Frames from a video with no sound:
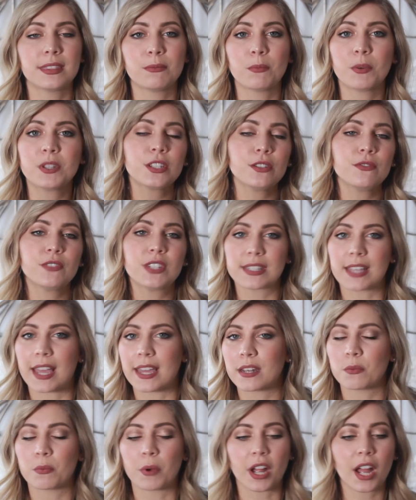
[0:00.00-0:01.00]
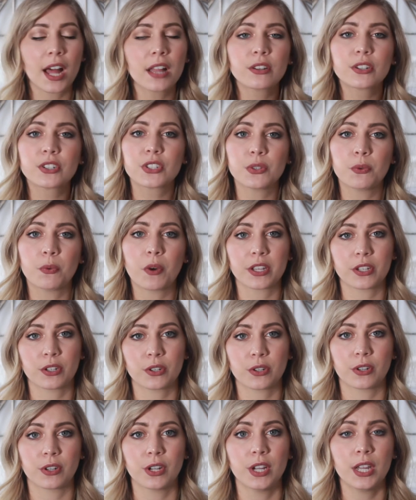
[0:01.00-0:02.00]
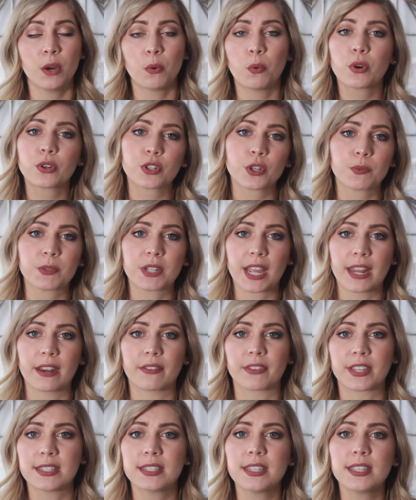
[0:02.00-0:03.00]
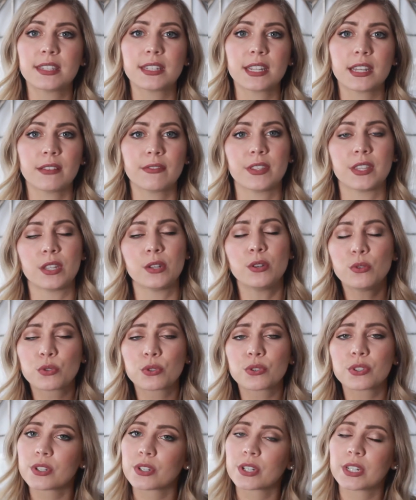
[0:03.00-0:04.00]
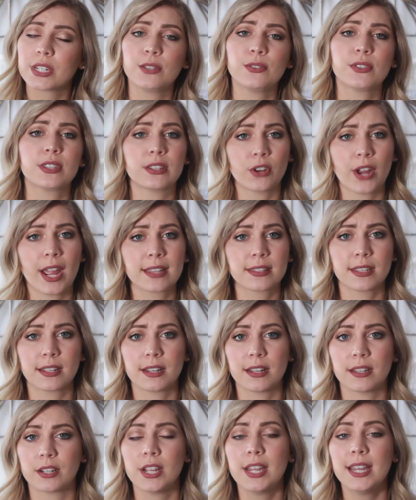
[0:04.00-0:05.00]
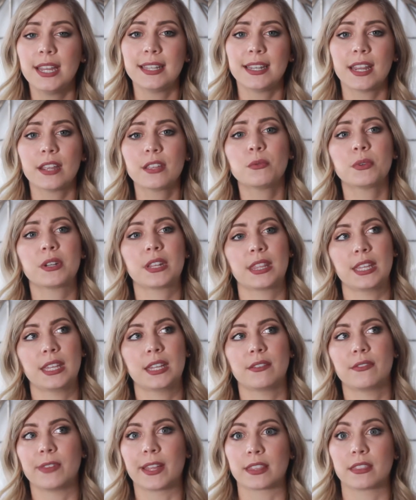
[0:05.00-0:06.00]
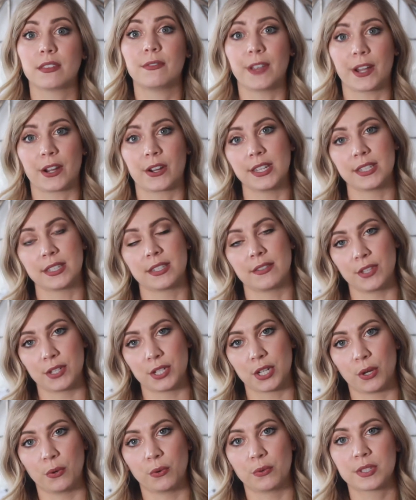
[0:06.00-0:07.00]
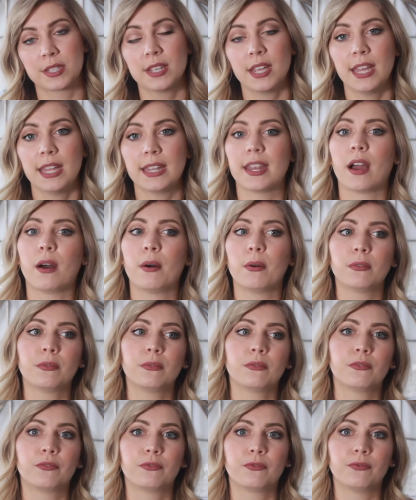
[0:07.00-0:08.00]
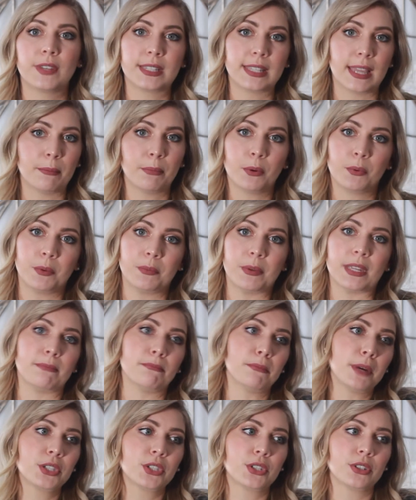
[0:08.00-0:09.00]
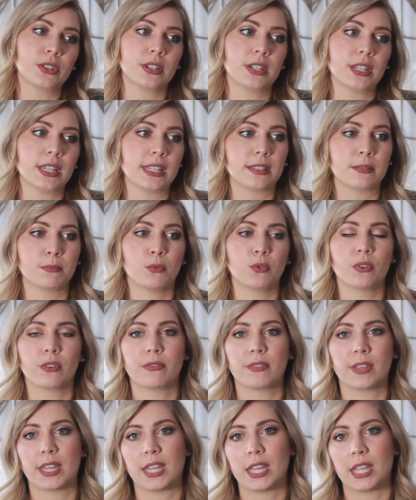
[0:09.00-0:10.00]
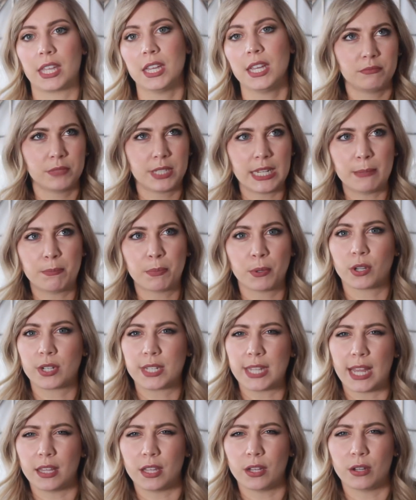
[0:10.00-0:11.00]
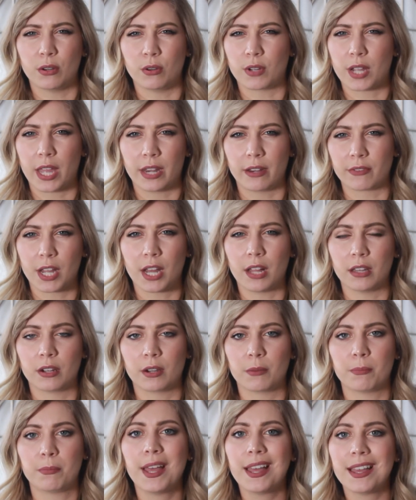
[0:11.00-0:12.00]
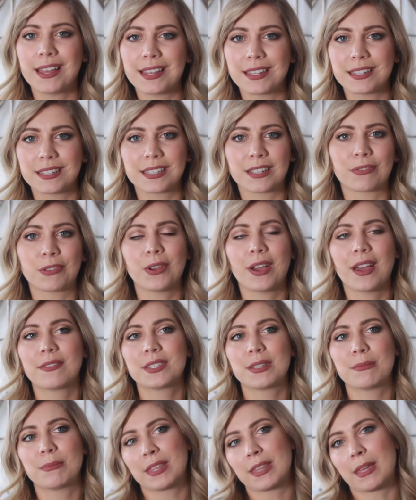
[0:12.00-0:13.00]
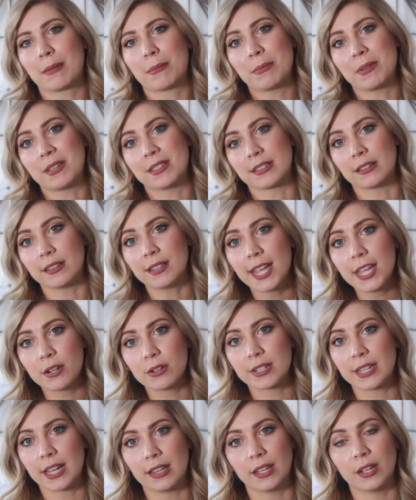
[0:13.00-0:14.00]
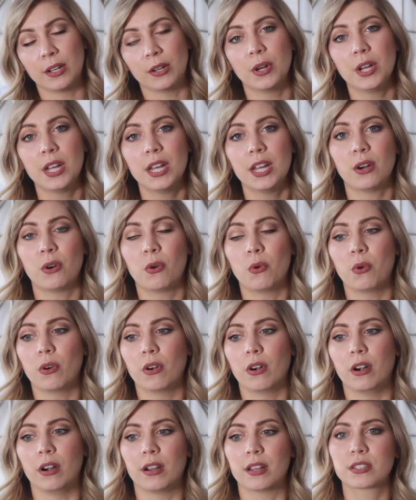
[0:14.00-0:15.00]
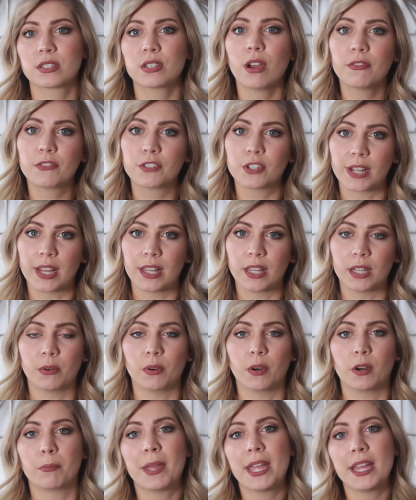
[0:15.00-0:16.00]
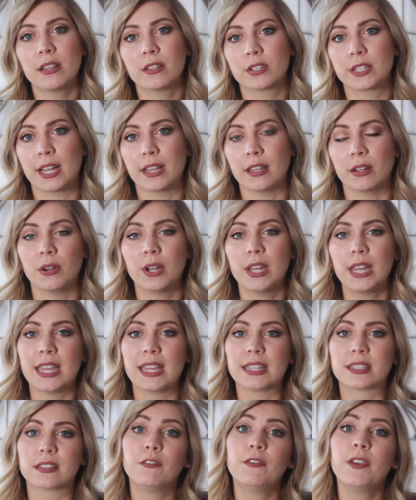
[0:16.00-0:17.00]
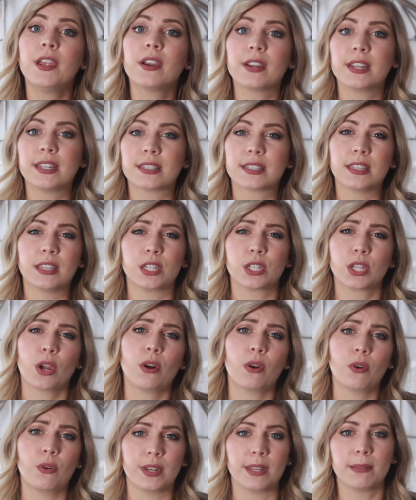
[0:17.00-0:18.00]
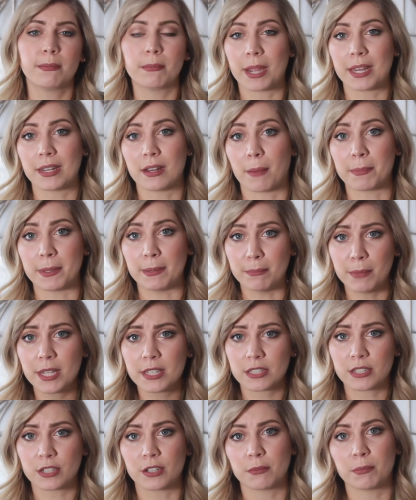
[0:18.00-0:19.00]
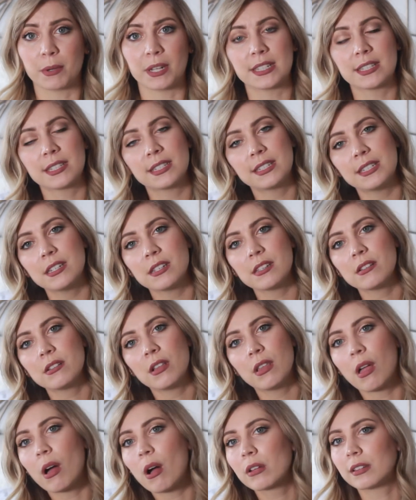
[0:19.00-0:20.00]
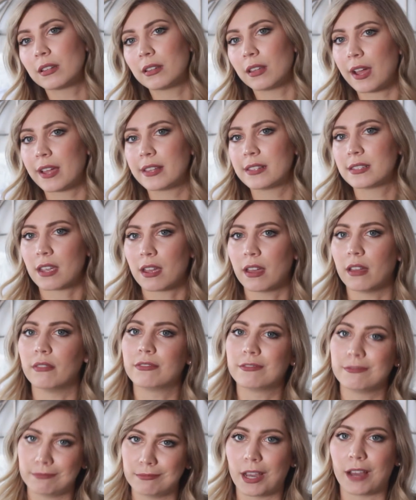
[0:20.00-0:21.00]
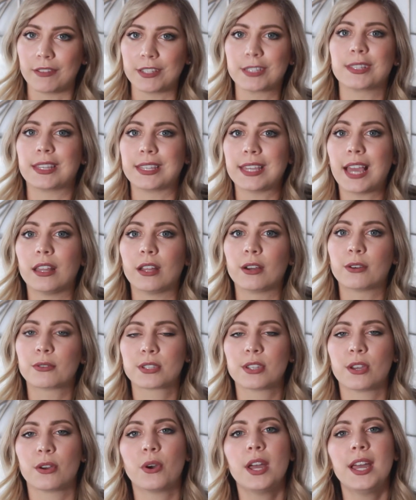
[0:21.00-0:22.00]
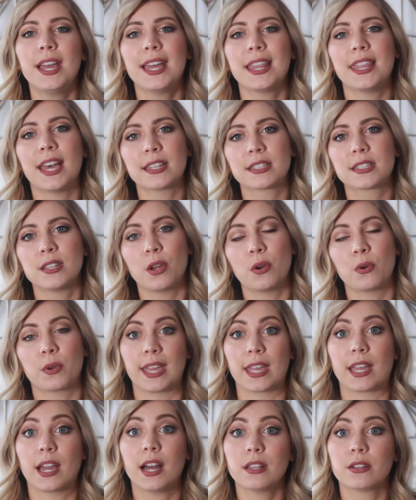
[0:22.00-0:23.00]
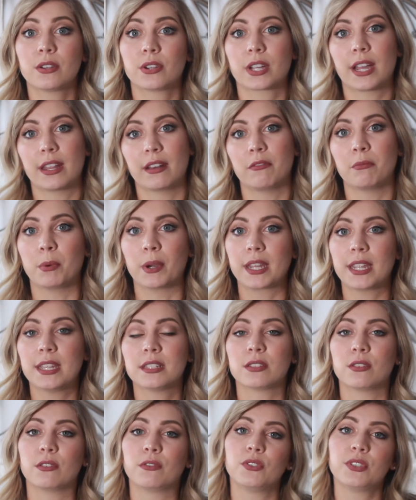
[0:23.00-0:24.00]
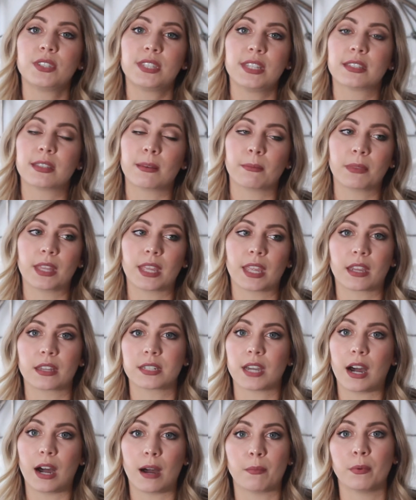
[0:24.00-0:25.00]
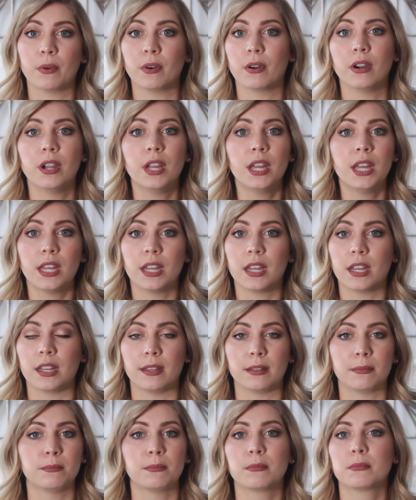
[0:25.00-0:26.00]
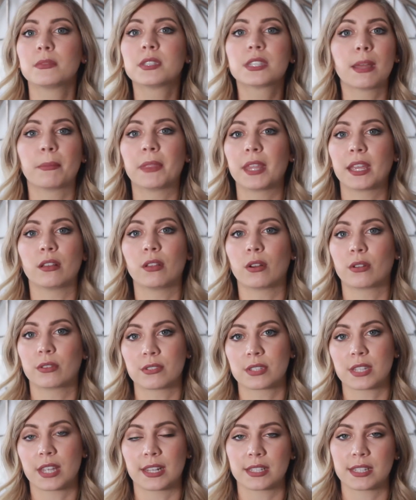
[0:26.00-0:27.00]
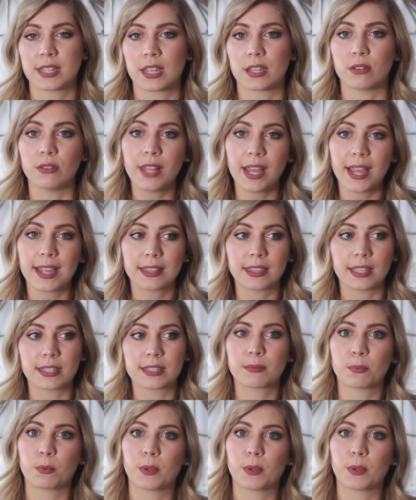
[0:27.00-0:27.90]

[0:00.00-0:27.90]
once you've decided what colors you want your wardrobe to kind of consist of and the neutrals you're going to use in your accent color, now you want to think of like the variance of the tones. Now, example would be mustard. It's more of a deeper yellow kind of color, but if you have something that maybe is a lighter yellow or a softer yellow or a paler yellow, it's a variance in the tone. It might not be mustard, but it's still along the lines of obviously yellow. So that's an okay color to kind of bring in. So if you see something, a top or something along those lines that you like, that's